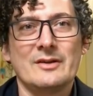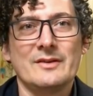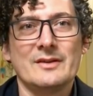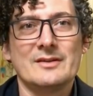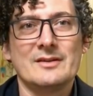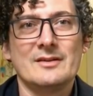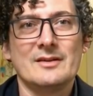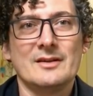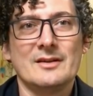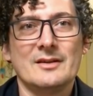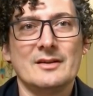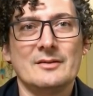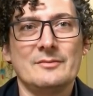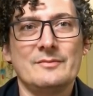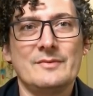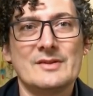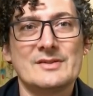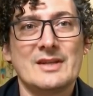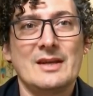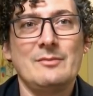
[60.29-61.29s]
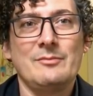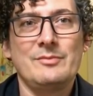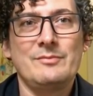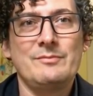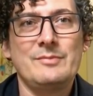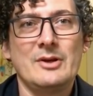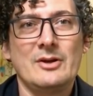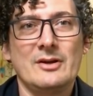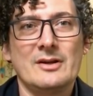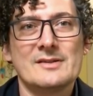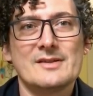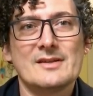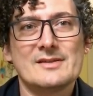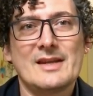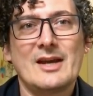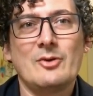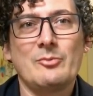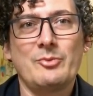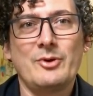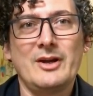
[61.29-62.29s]
around the, the, the same period as
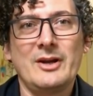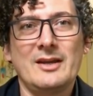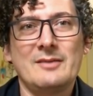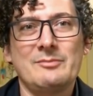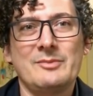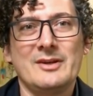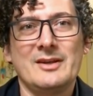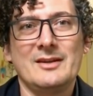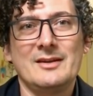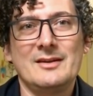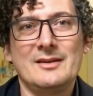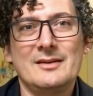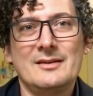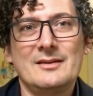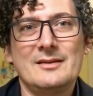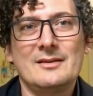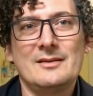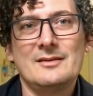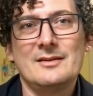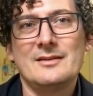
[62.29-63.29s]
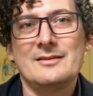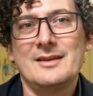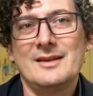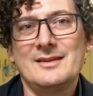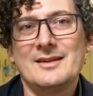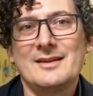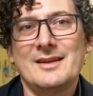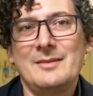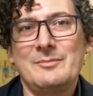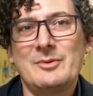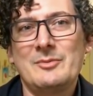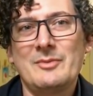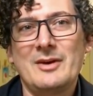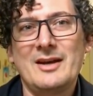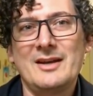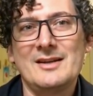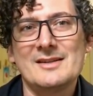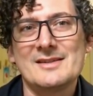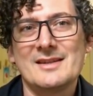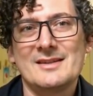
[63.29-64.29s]
this outbreak. But the thing to keep in
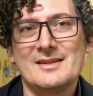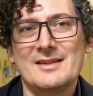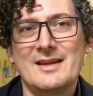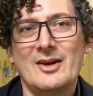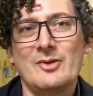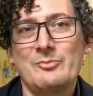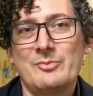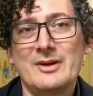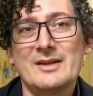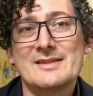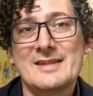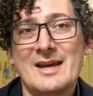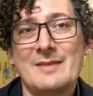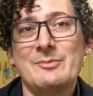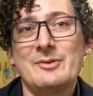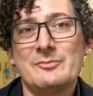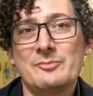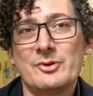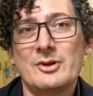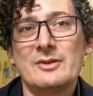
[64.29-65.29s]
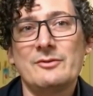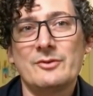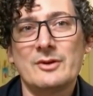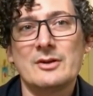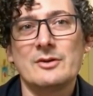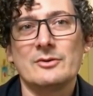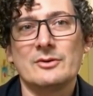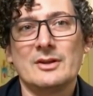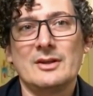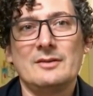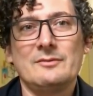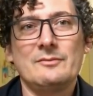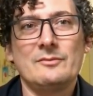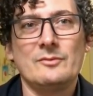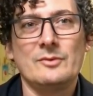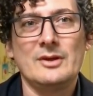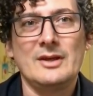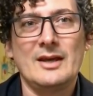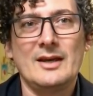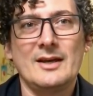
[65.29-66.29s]
mind is that outbreaks happen pretty frequently.
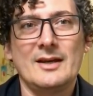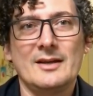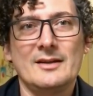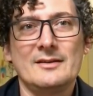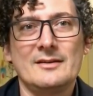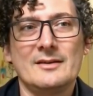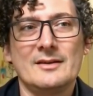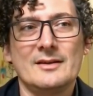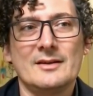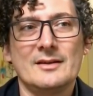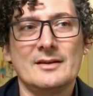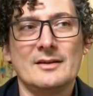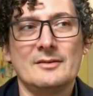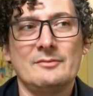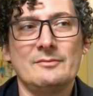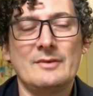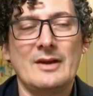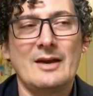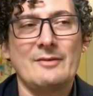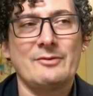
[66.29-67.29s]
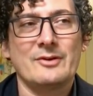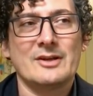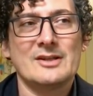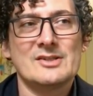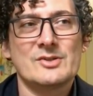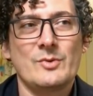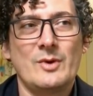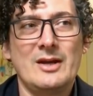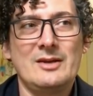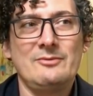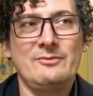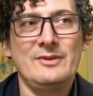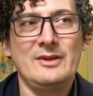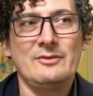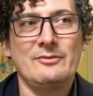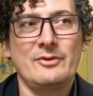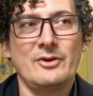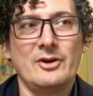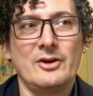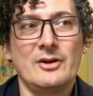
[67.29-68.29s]
We had the African swine
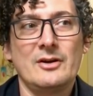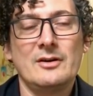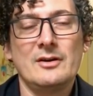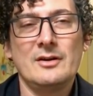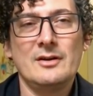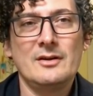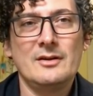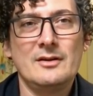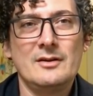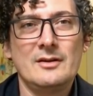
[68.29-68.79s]
fever.